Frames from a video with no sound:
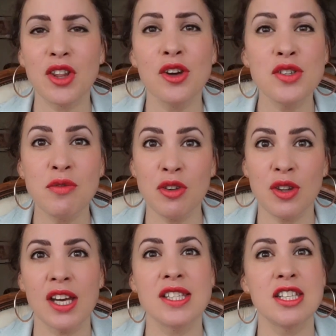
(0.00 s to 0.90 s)
those of you
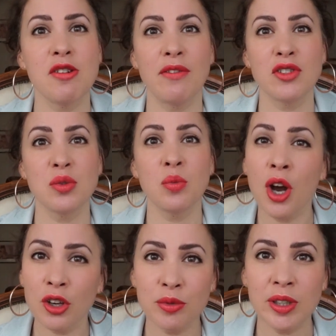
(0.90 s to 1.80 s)
that are still having to
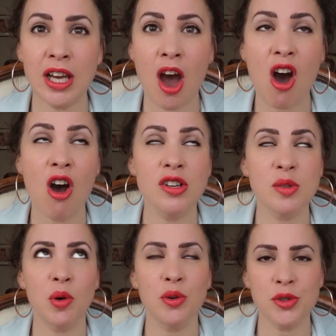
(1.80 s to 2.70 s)
work really hard
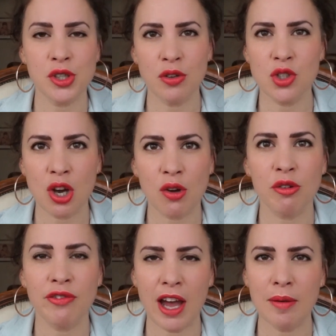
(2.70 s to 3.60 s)
but also juggle
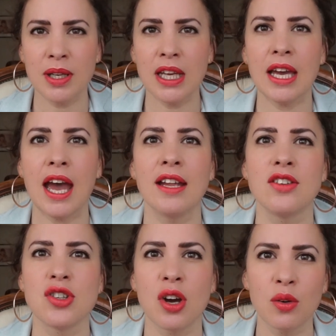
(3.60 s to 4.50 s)
family and
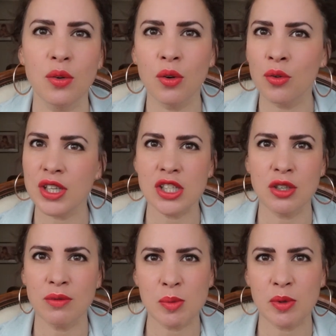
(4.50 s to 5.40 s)
juggle all these
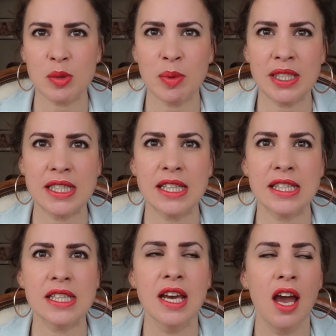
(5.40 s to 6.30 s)
new
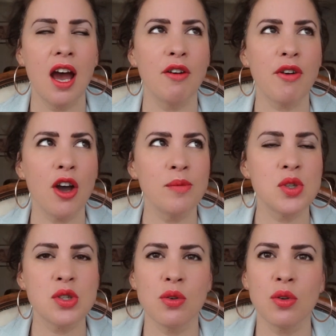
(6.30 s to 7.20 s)
responsibilities of
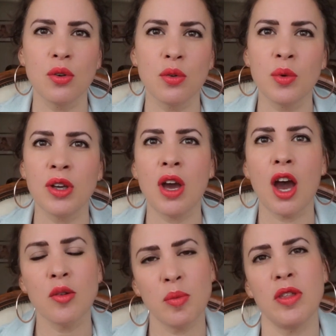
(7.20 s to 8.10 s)
homeschool, we
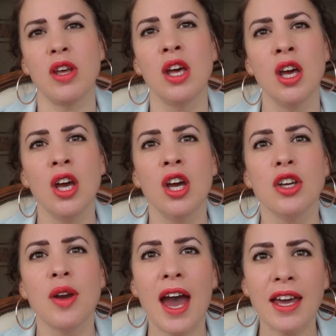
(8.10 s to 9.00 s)
hope that
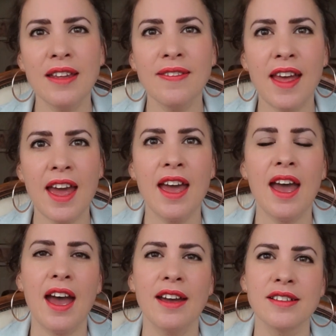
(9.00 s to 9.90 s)
you hang in there,
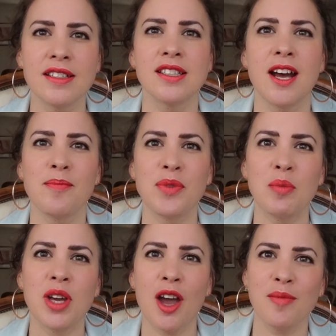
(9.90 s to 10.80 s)
and
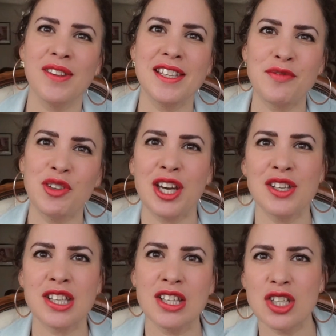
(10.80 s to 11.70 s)
we hope that these
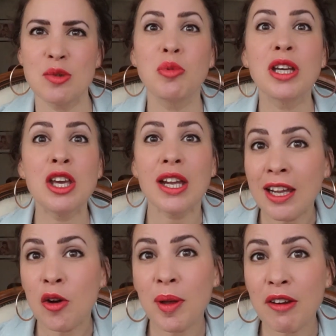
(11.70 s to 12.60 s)
videos can just bring you a
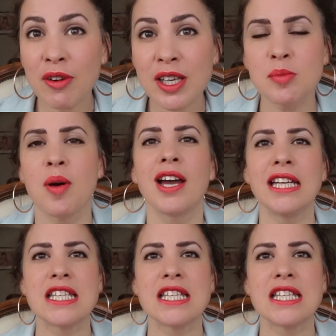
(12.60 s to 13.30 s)
little bit of respite.